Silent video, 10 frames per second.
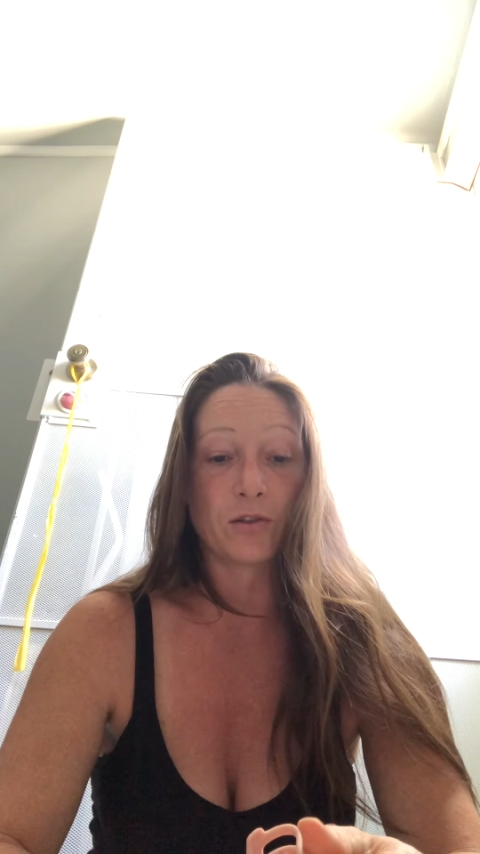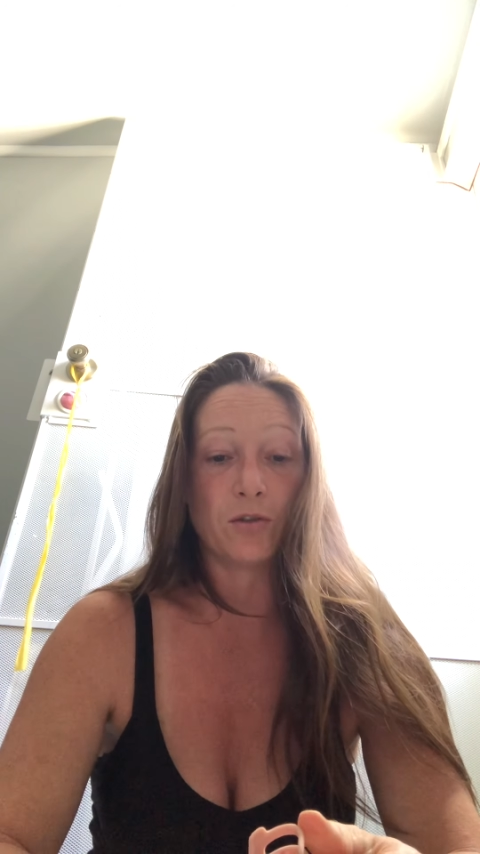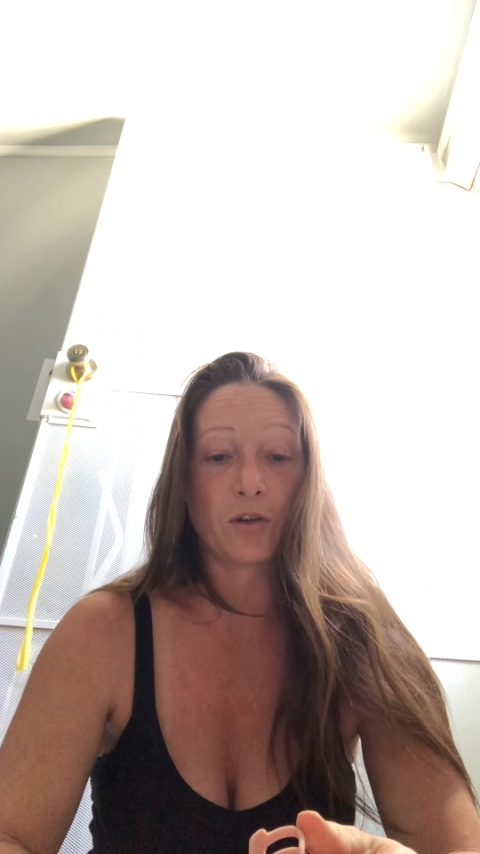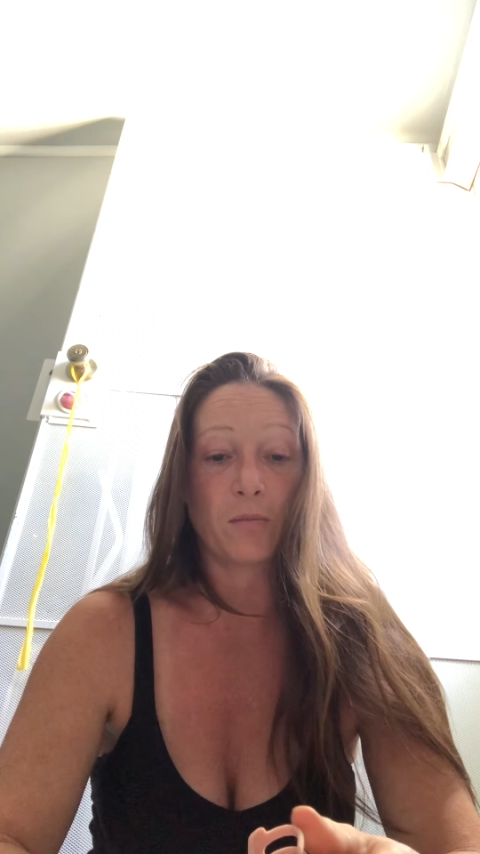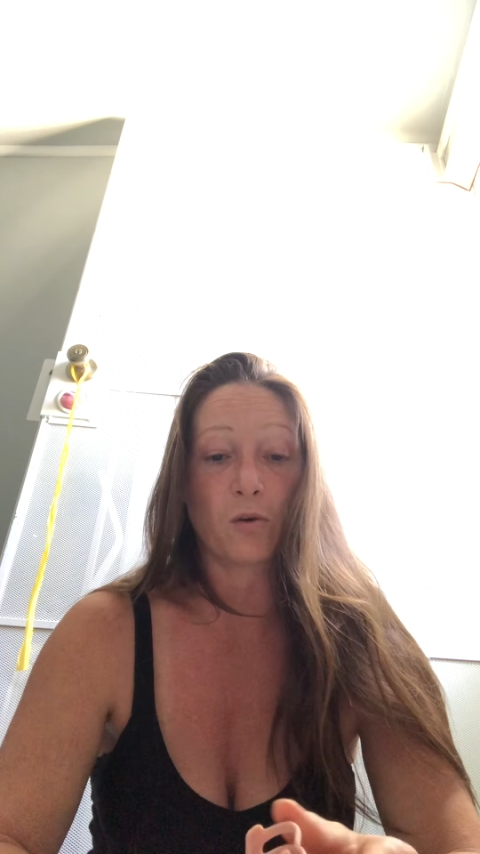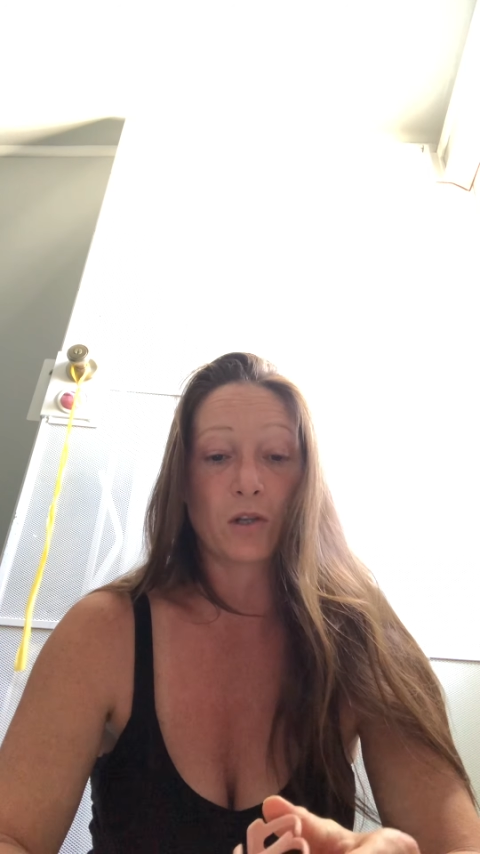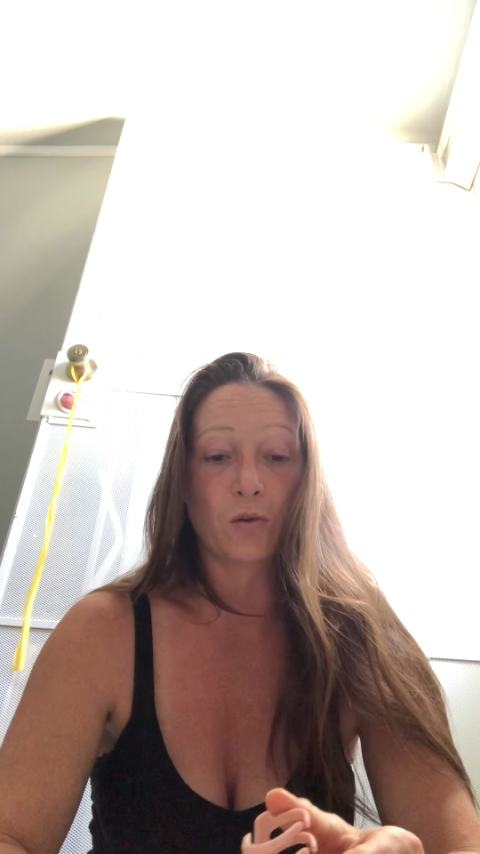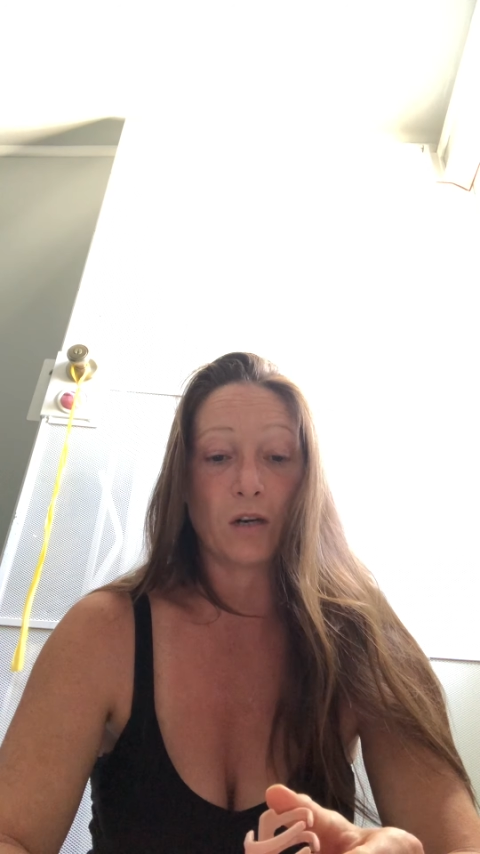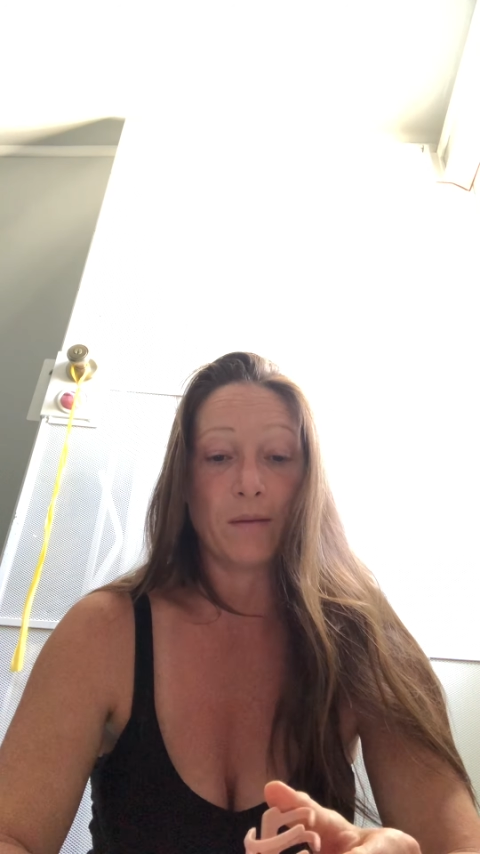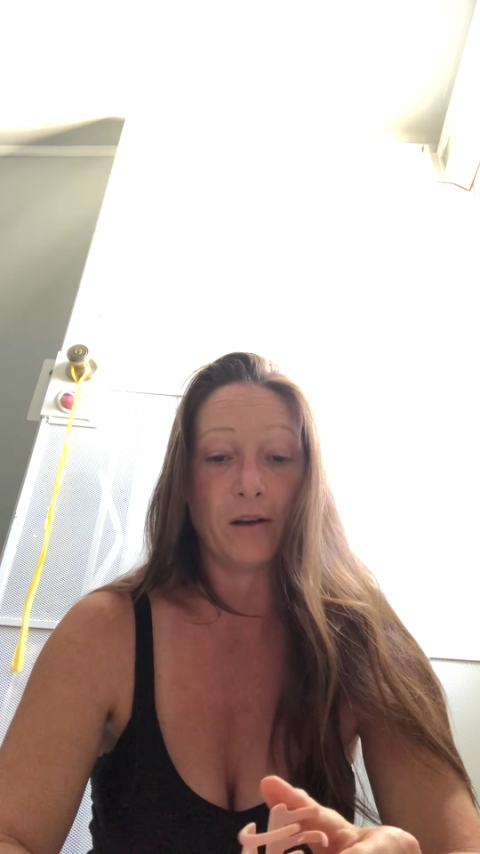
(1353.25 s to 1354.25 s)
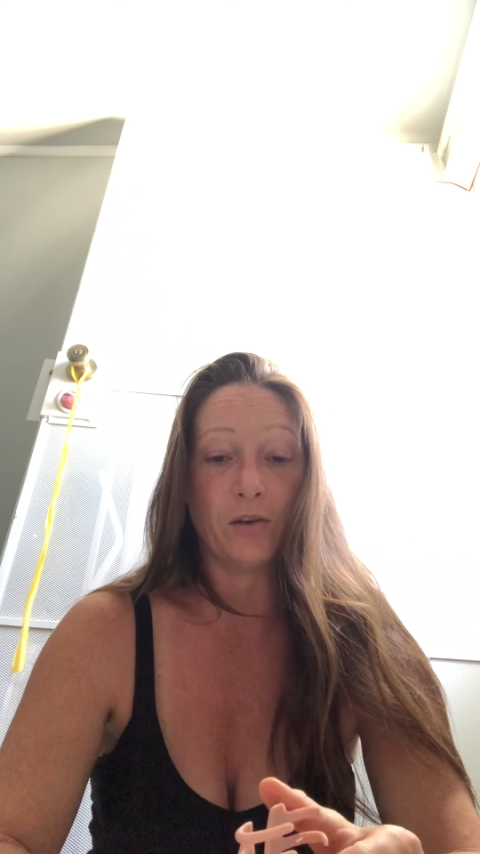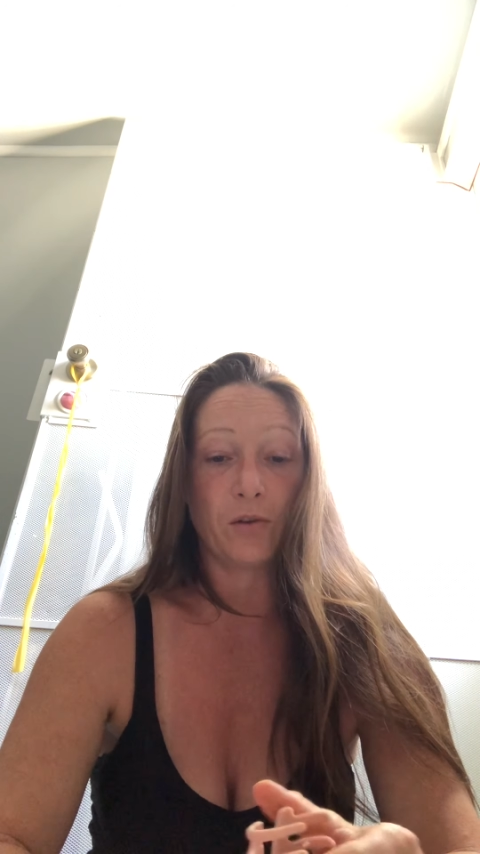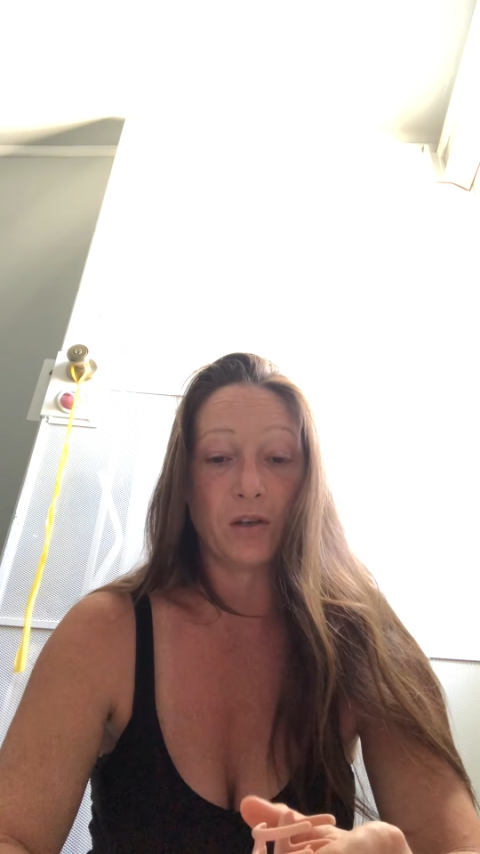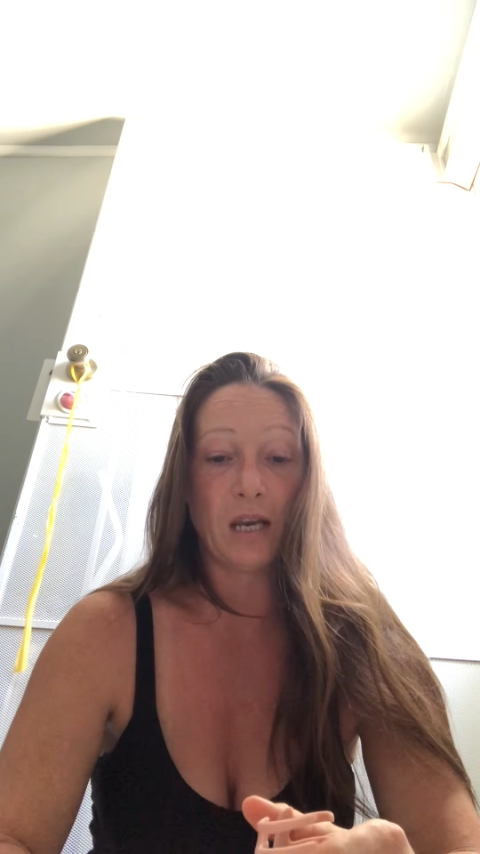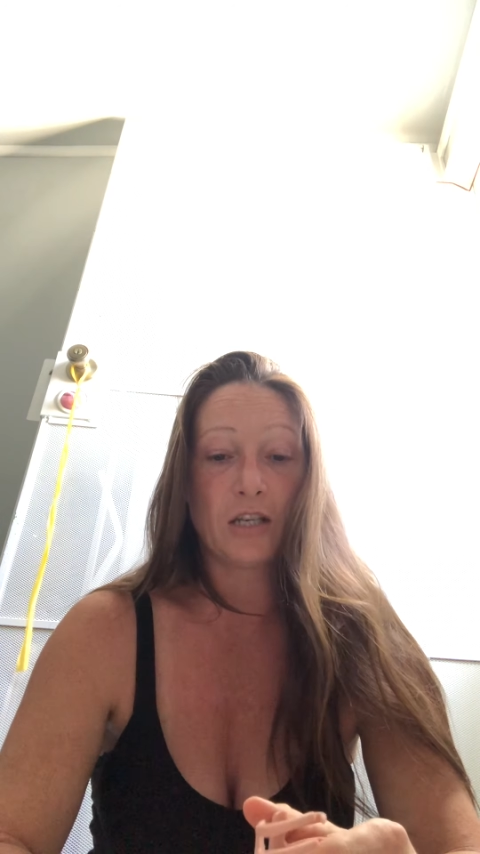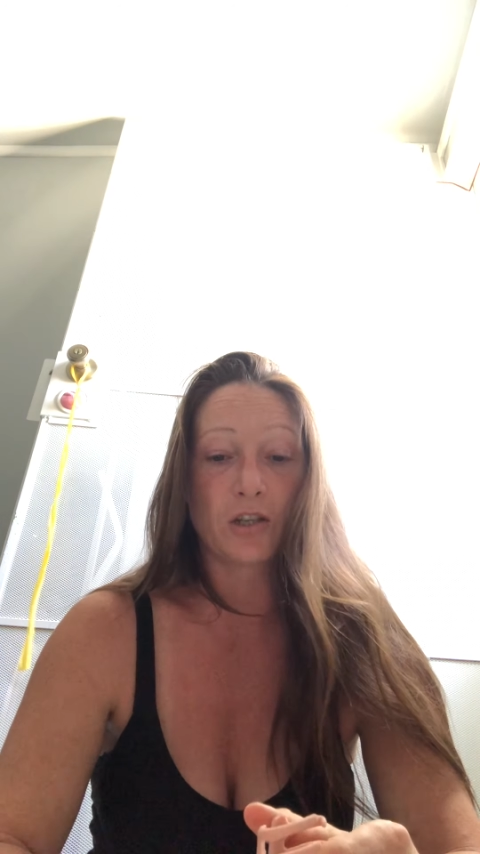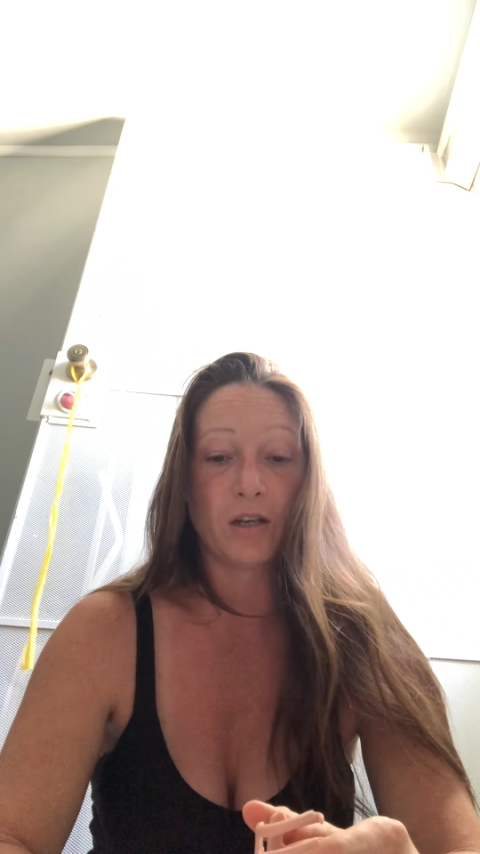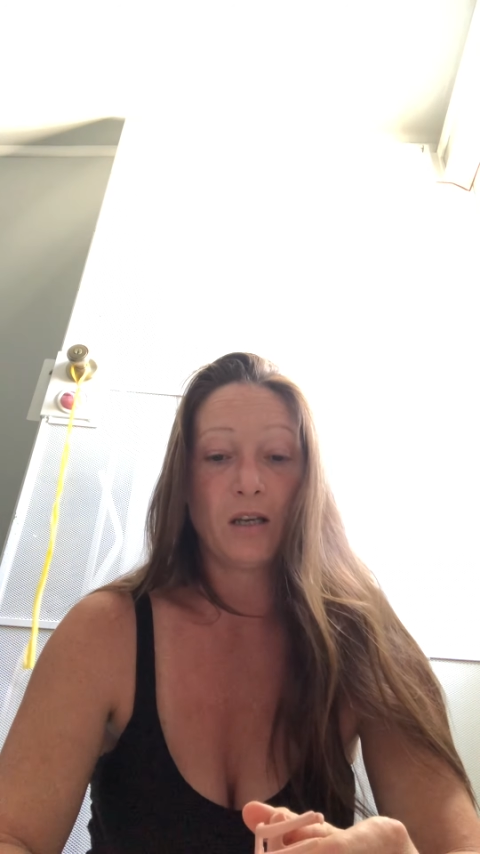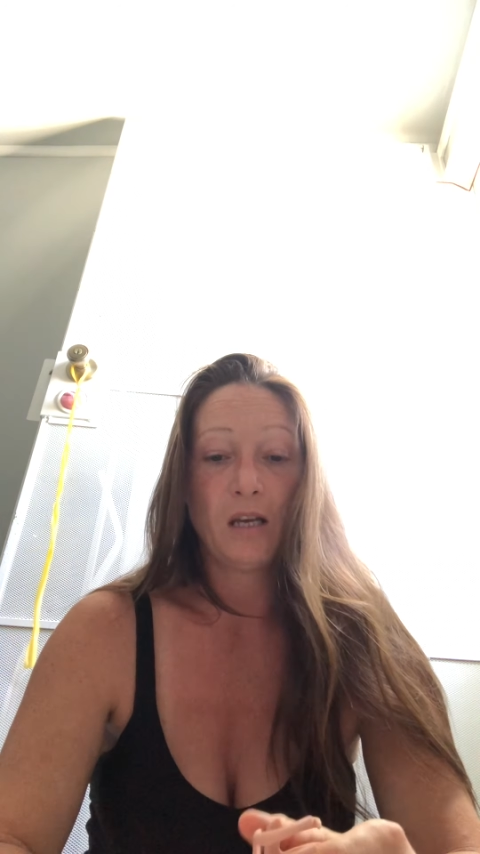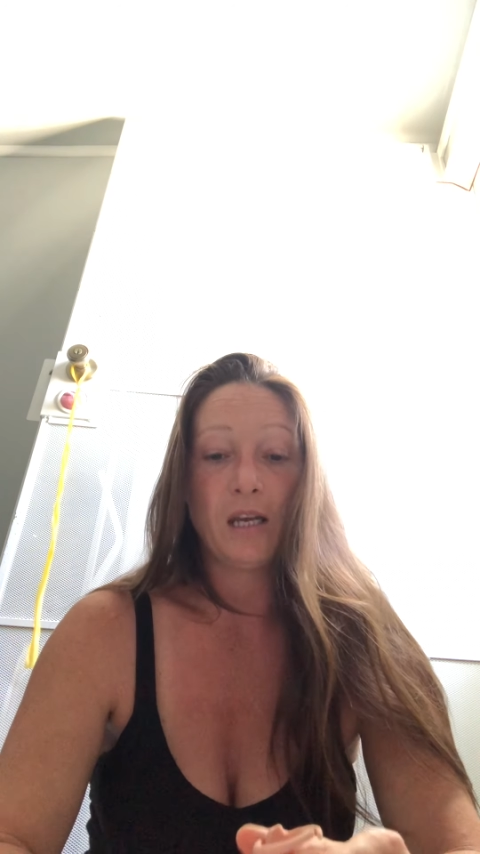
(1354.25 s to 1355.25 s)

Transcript: Due to the moratorium on euthanasia,